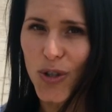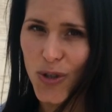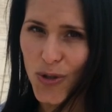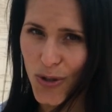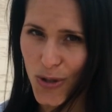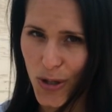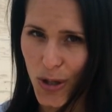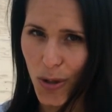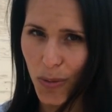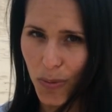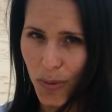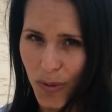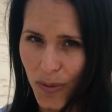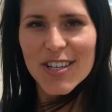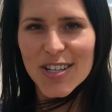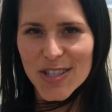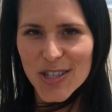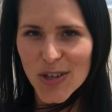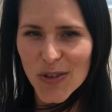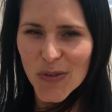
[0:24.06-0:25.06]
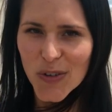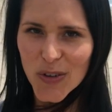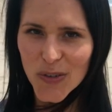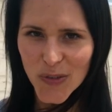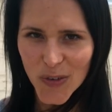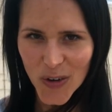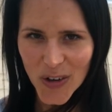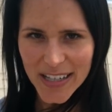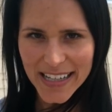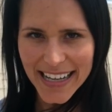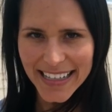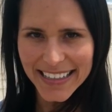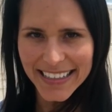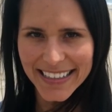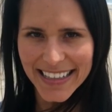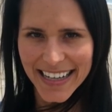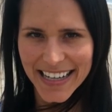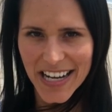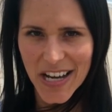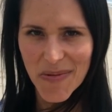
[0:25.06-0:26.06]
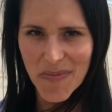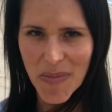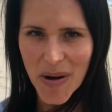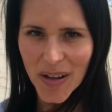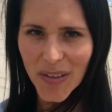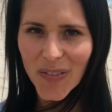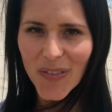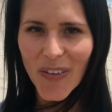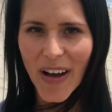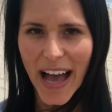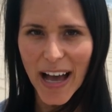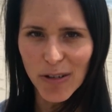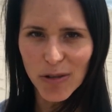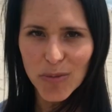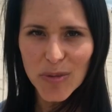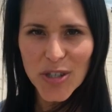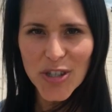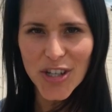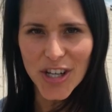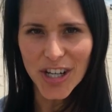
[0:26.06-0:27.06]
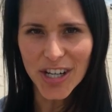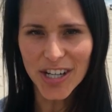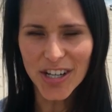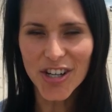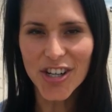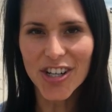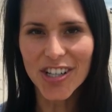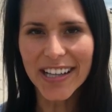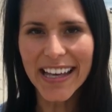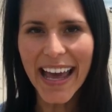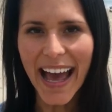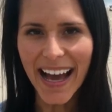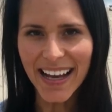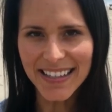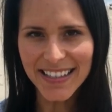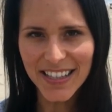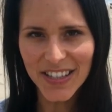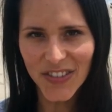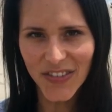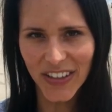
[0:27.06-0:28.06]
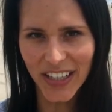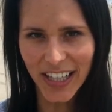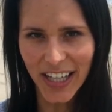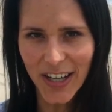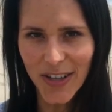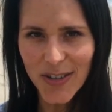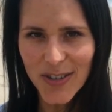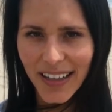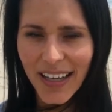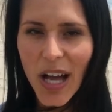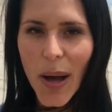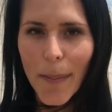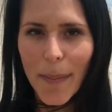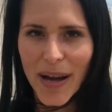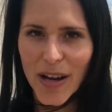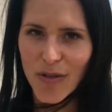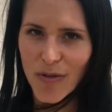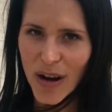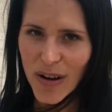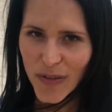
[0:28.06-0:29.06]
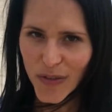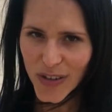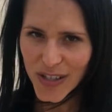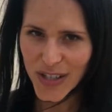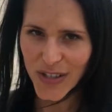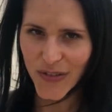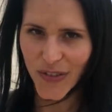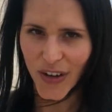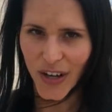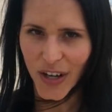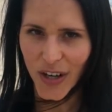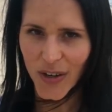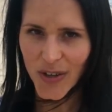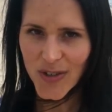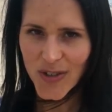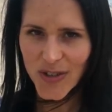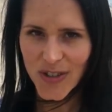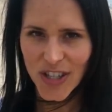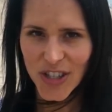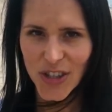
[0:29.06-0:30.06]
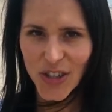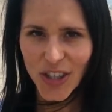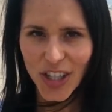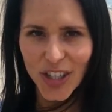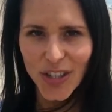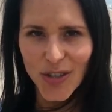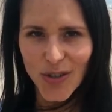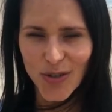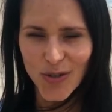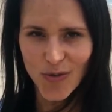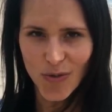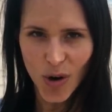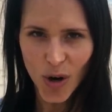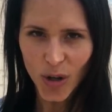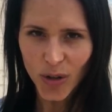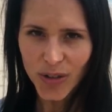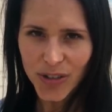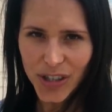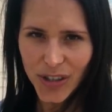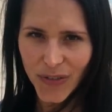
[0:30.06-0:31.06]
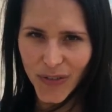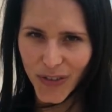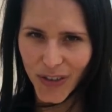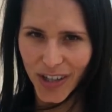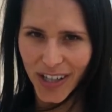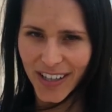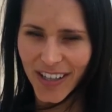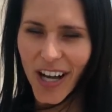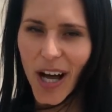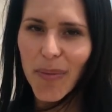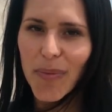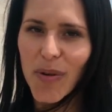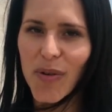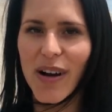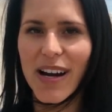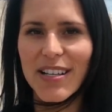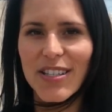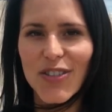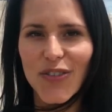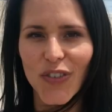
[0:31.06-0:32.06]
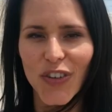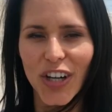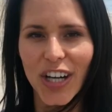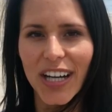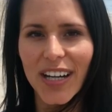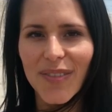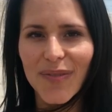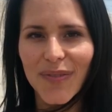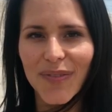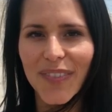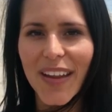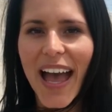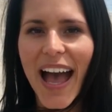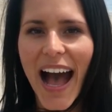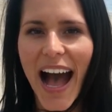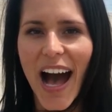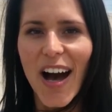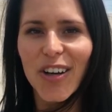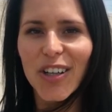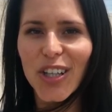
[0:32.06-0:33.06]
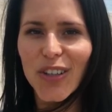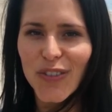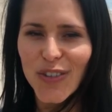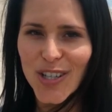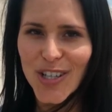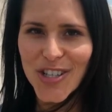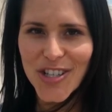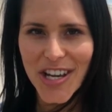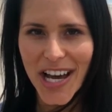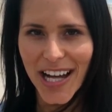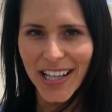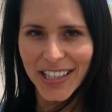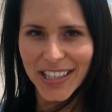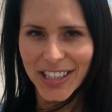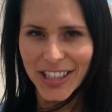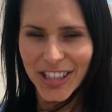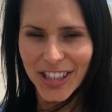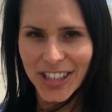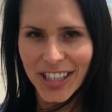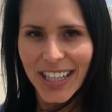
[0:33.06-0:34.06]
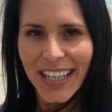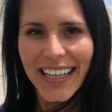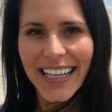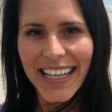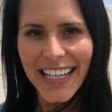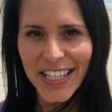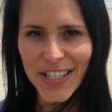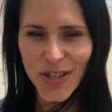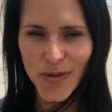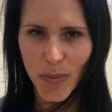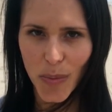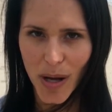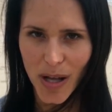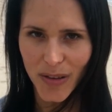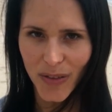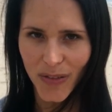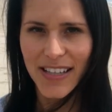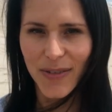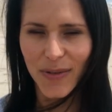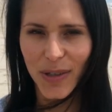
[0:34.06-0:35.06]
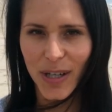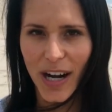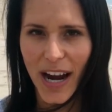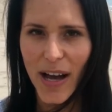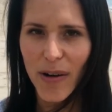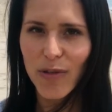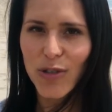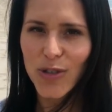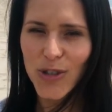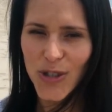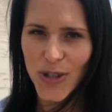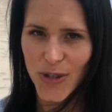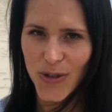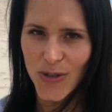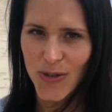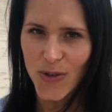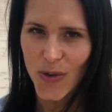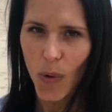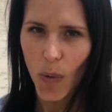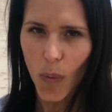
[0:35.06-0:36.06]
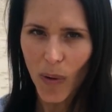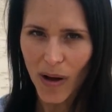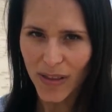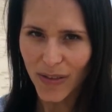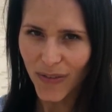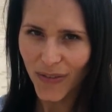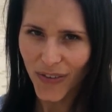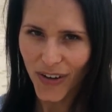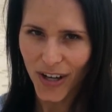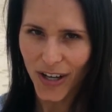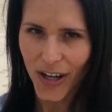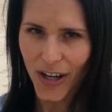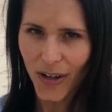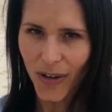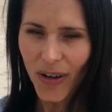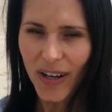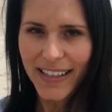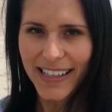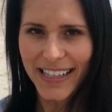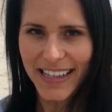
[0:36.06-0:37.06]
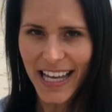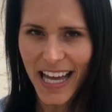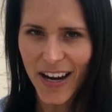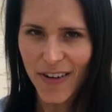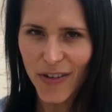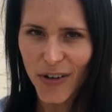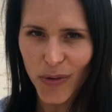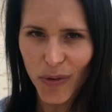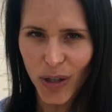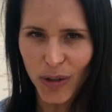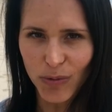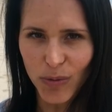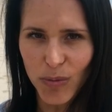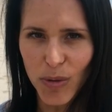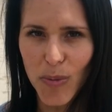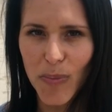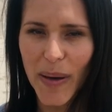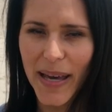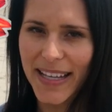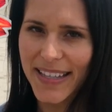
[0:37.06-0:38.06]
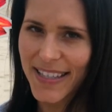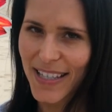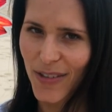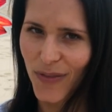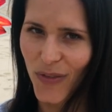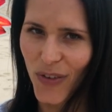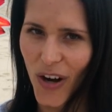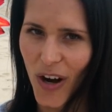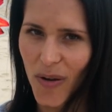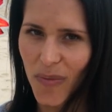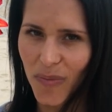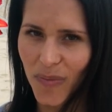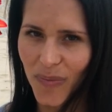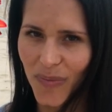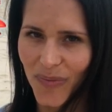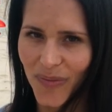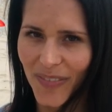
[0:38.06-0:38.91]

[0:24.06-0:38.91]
YouTube. So for $4.99 a month, I will be sharing early access videos, my reference photos that you can use royalty-free and copyrights-free. I'll give you a challenge each month where I will choose one photo that everyone will be painting from,